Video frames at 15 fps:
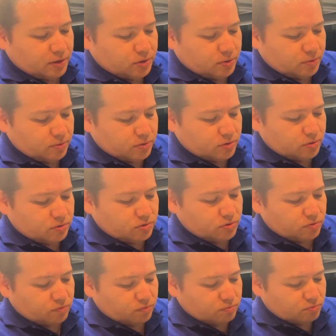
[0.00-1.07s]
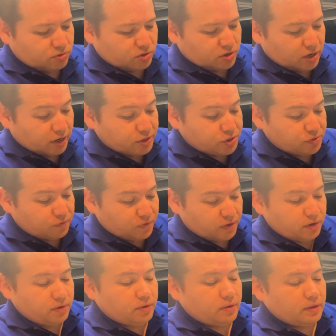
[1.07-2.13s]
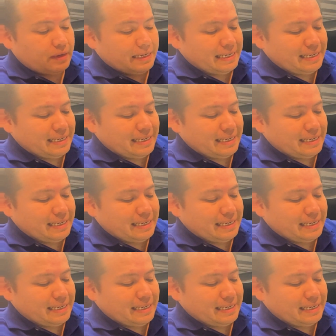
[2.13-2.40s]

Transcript: to touch, feel,